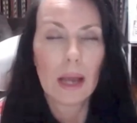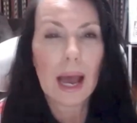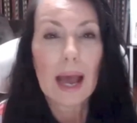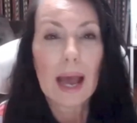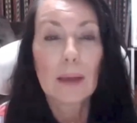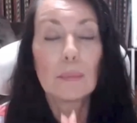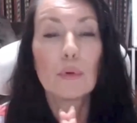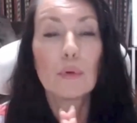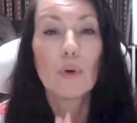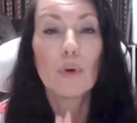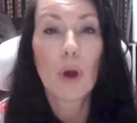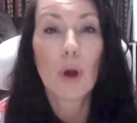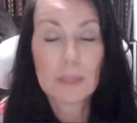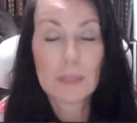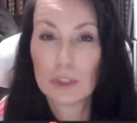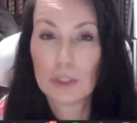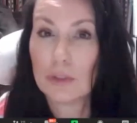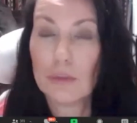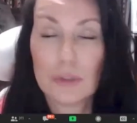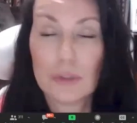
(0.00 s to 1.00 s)
I
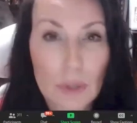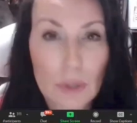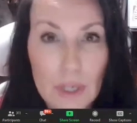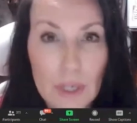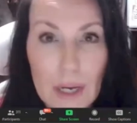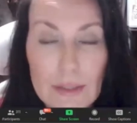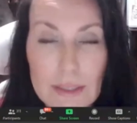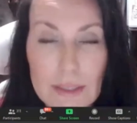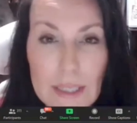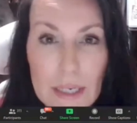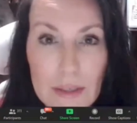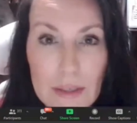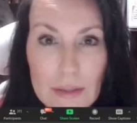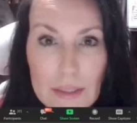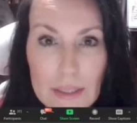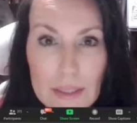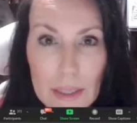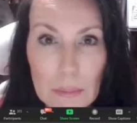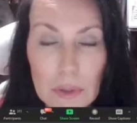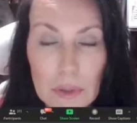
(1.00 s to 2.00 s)
promise you, you are not staying in
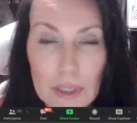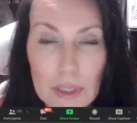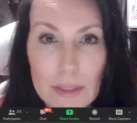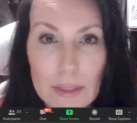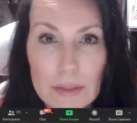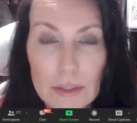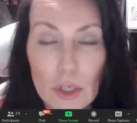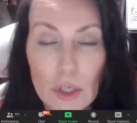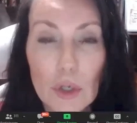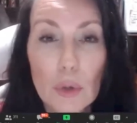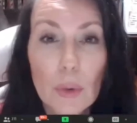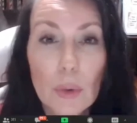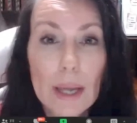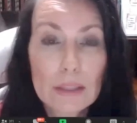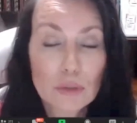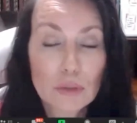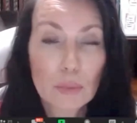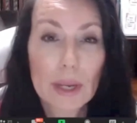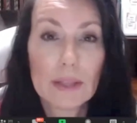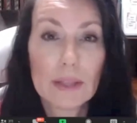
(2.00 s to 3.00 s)
the same place. Who
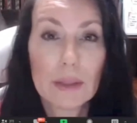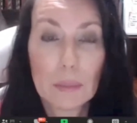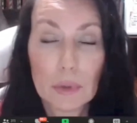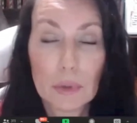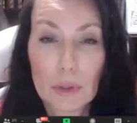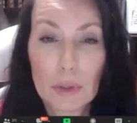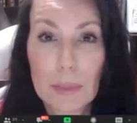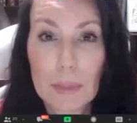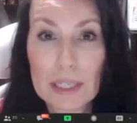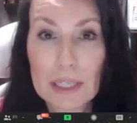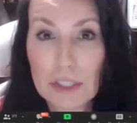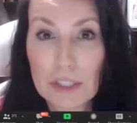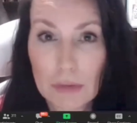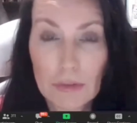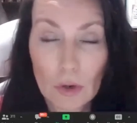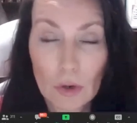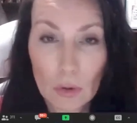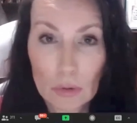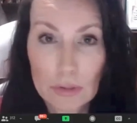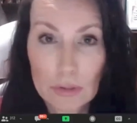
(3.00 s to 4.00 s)
has read the book by
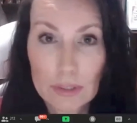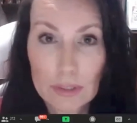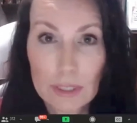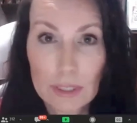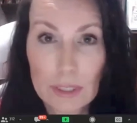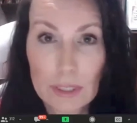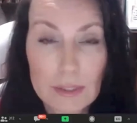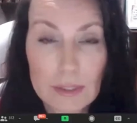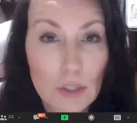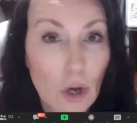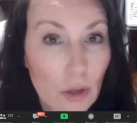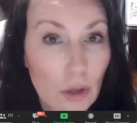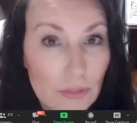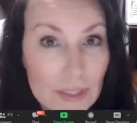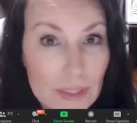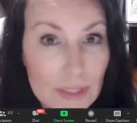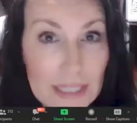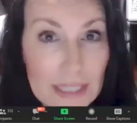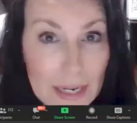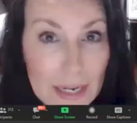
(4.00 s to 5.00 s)
Jeff Olson? It's called
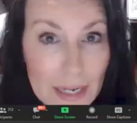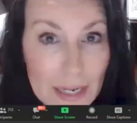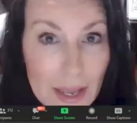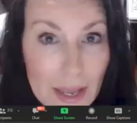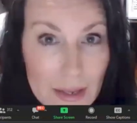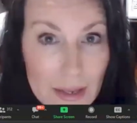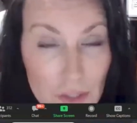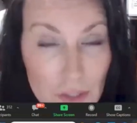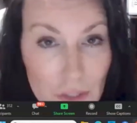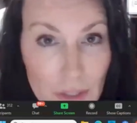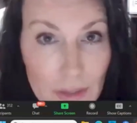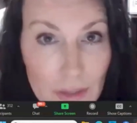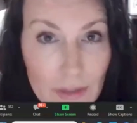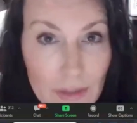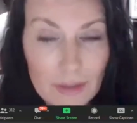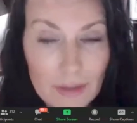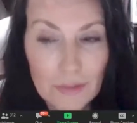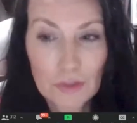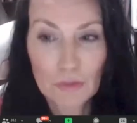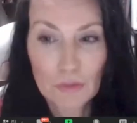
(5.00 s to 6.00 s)
The Slight Edge.
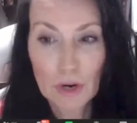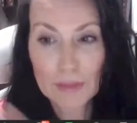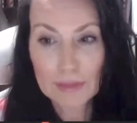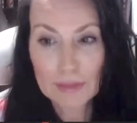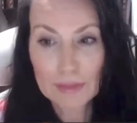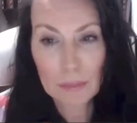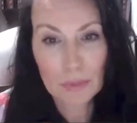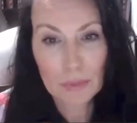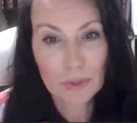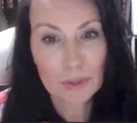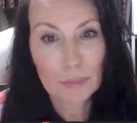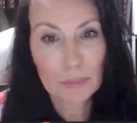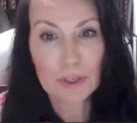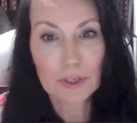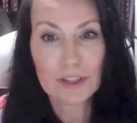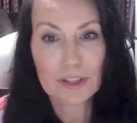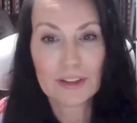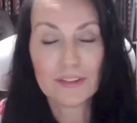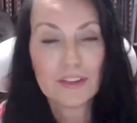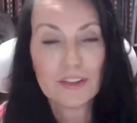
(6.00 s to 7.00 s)
If you've read that book,
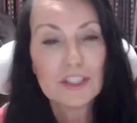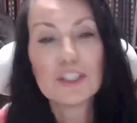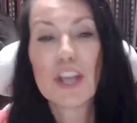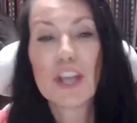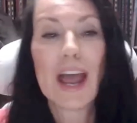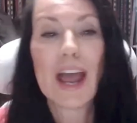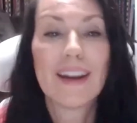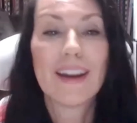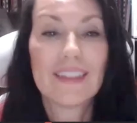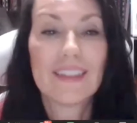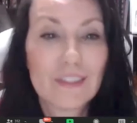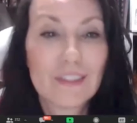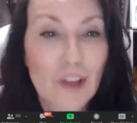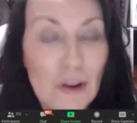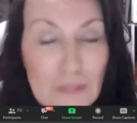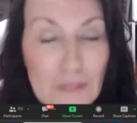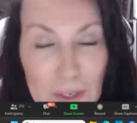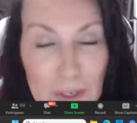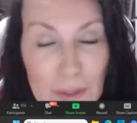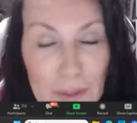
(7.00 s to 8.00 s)
put it in the chat.
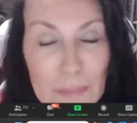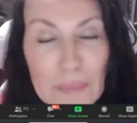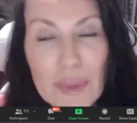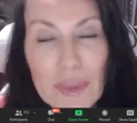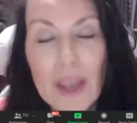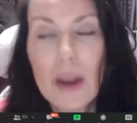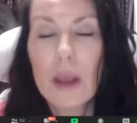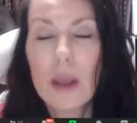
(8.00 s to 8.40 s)
Love him.